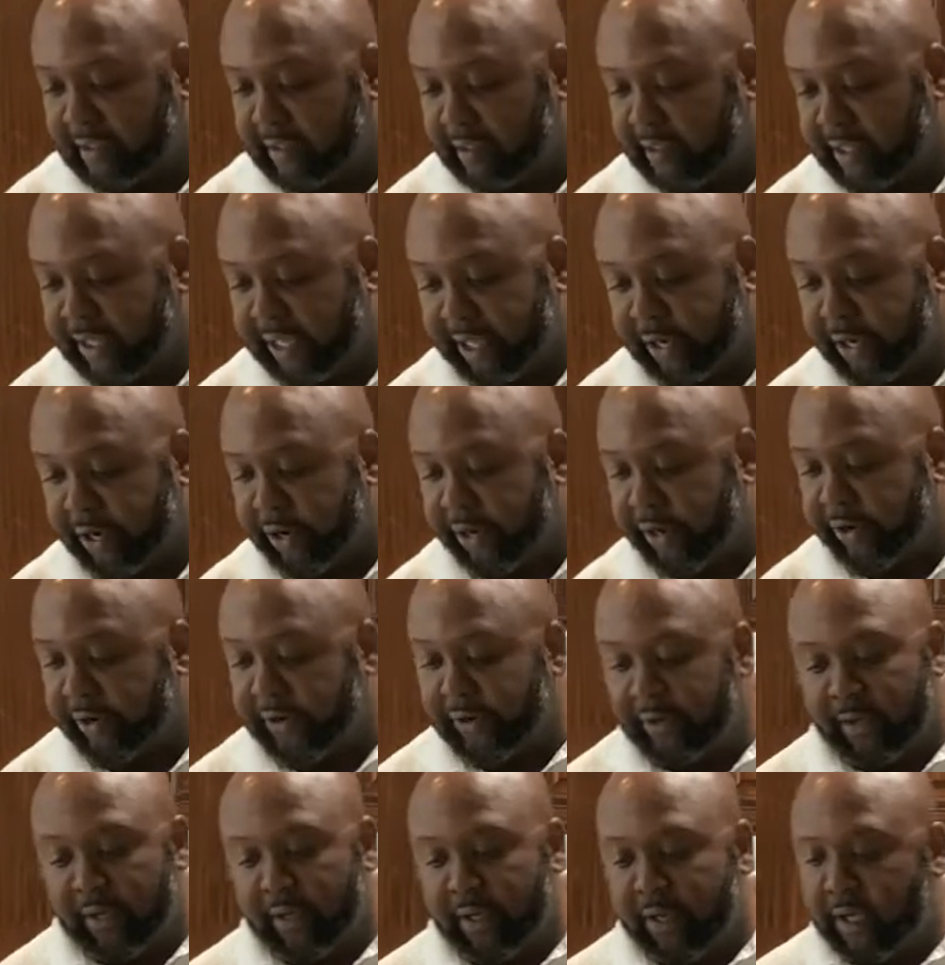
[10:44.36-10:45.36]
and tender.
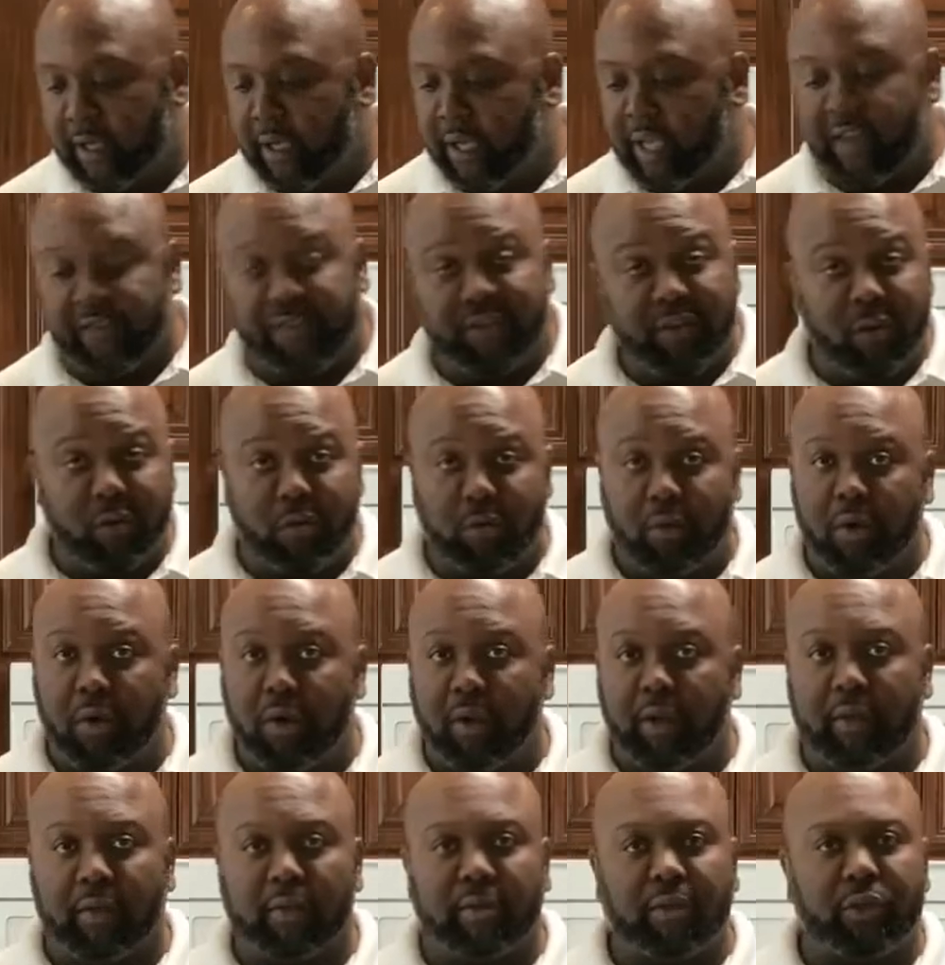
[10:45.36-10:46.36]
If you
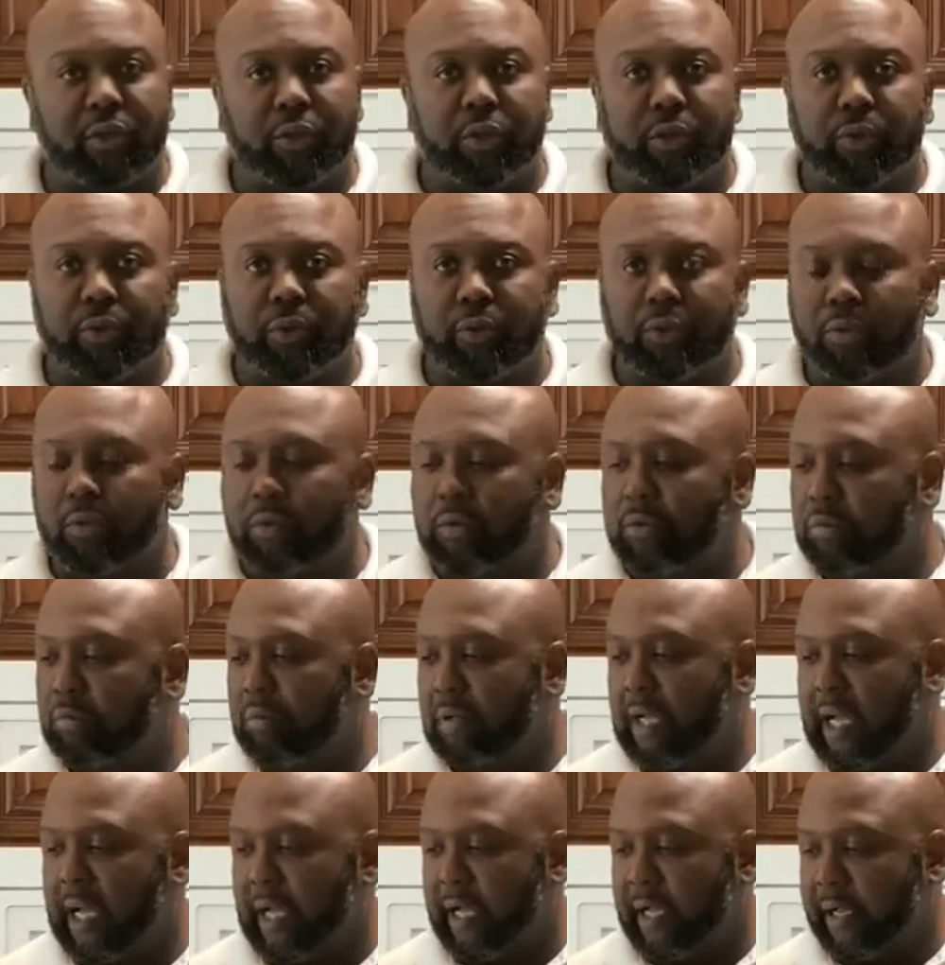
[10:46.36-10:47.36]
want to,
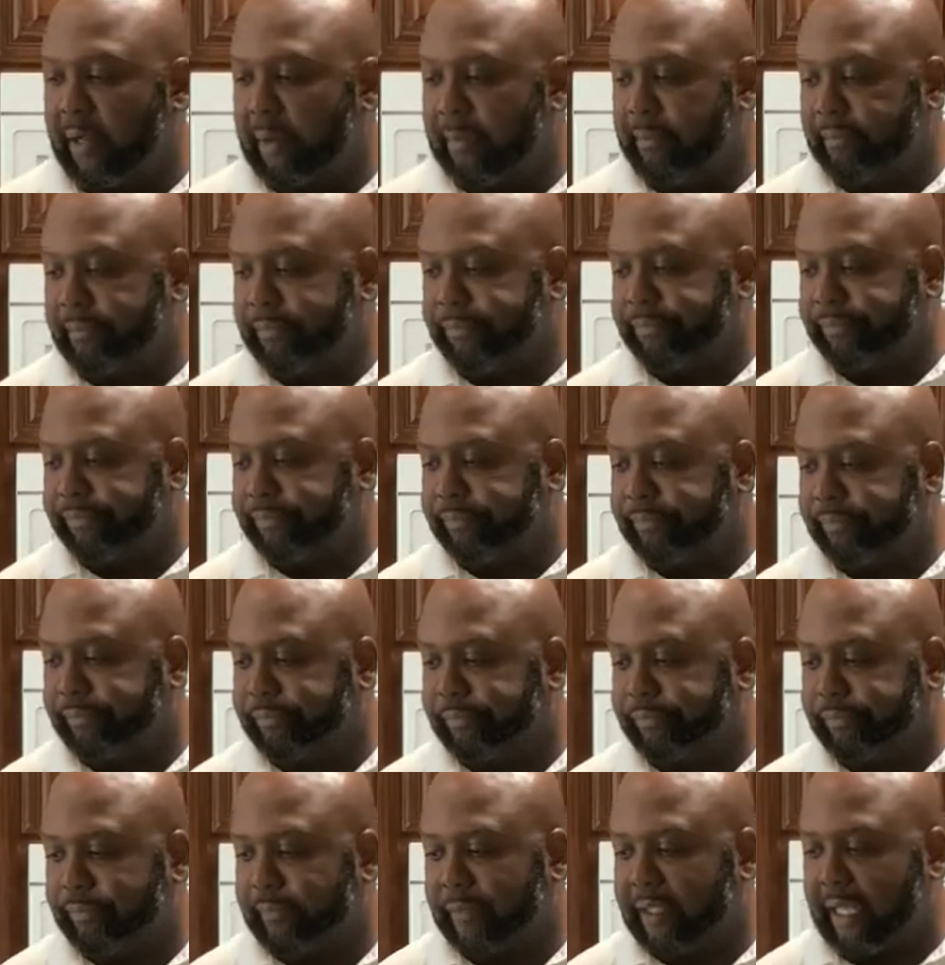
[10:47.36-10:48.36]

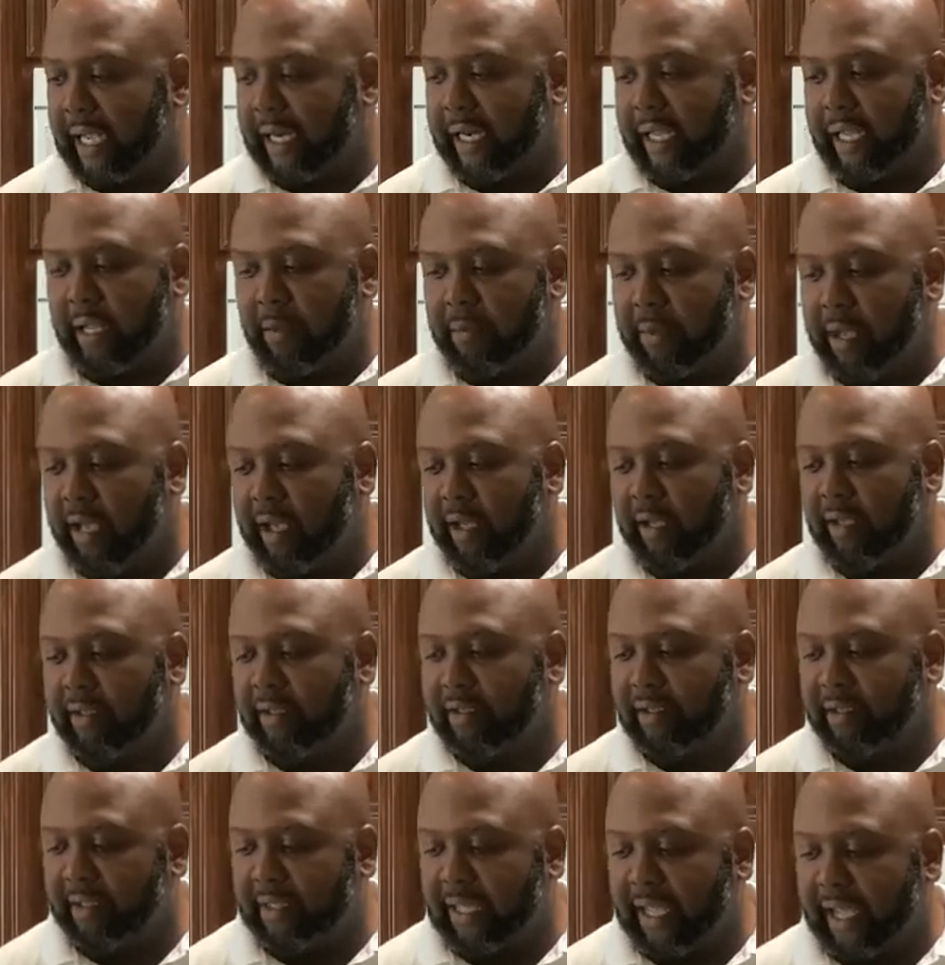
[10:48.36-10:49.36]
got an email.
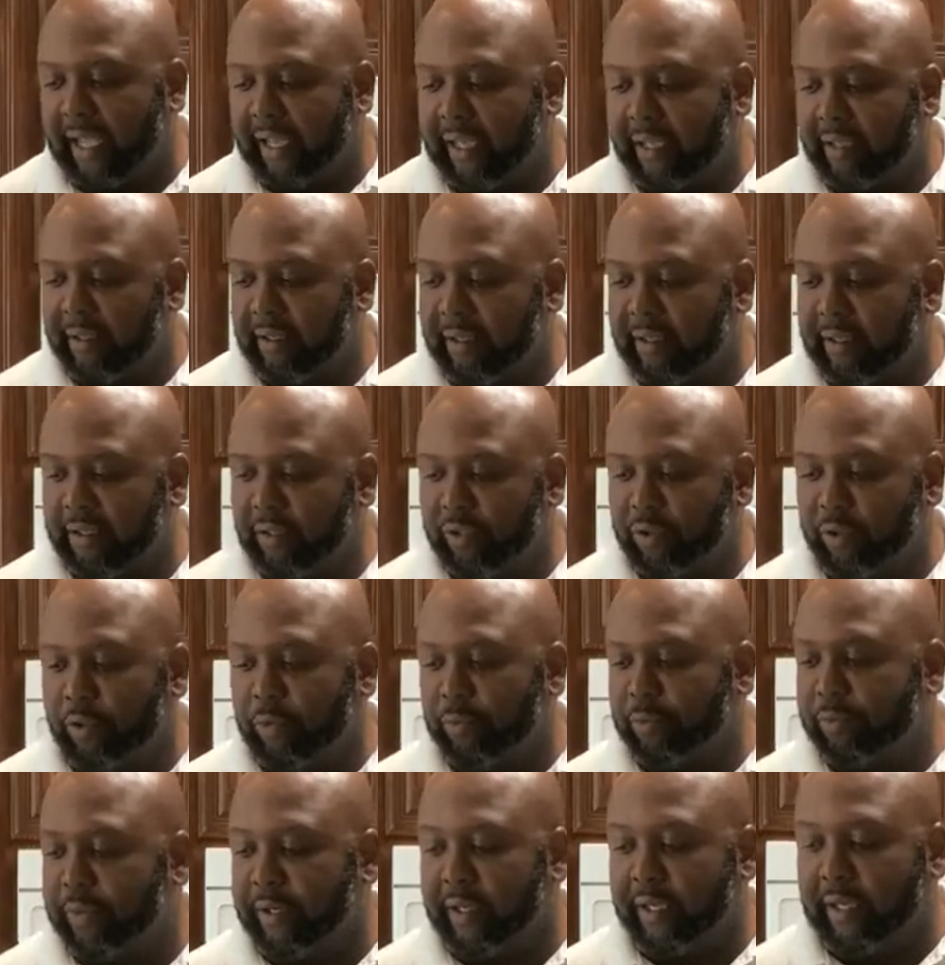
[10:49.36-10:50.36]
It's like, do you
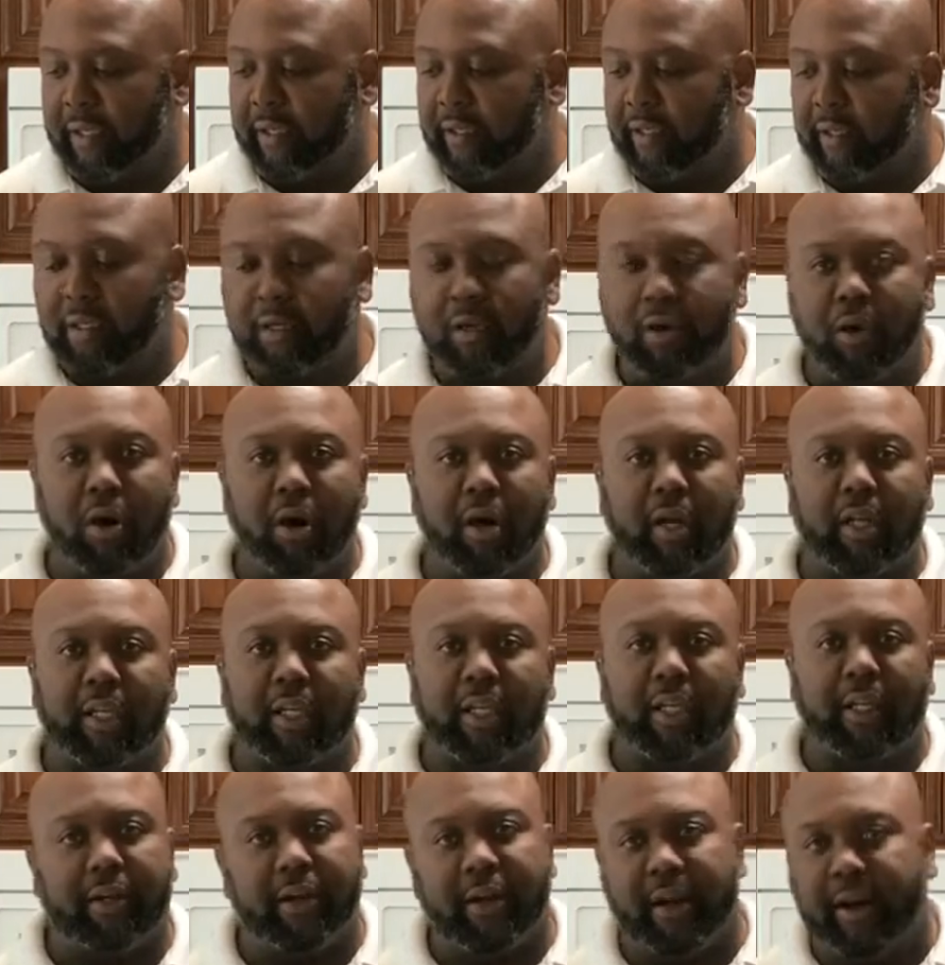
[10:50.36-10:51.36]
put garlic
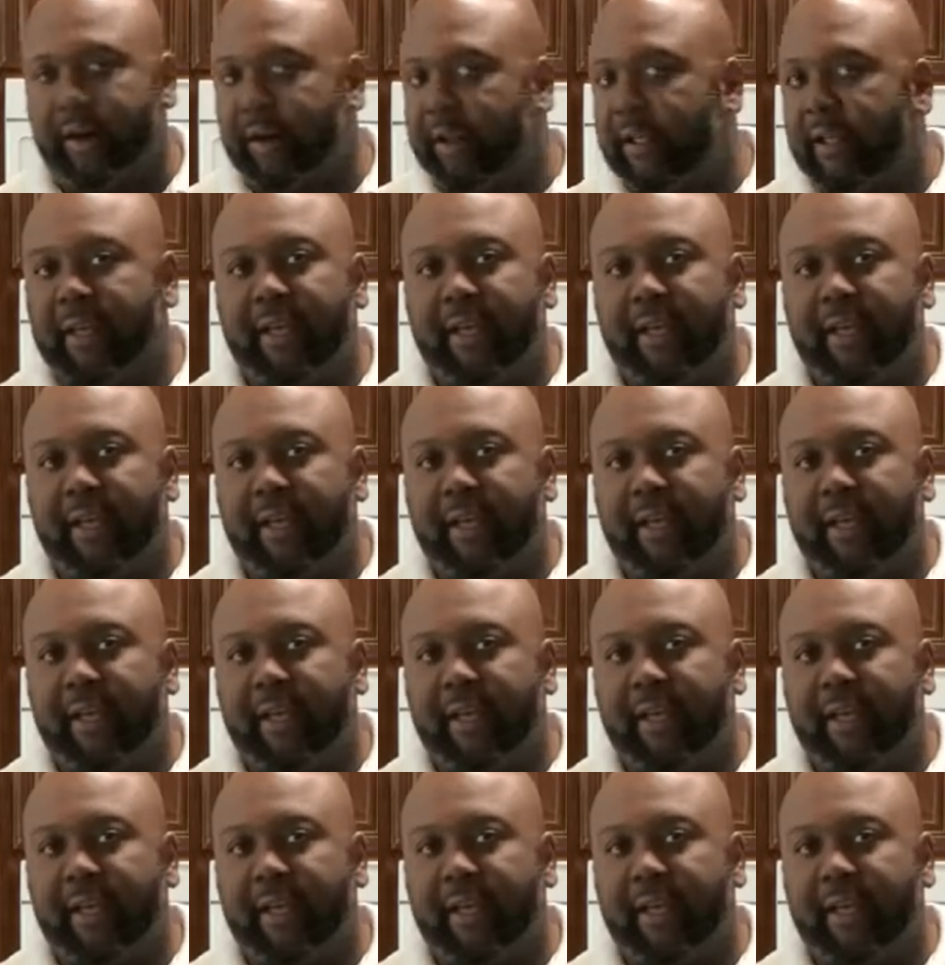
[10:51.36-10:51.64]
in there?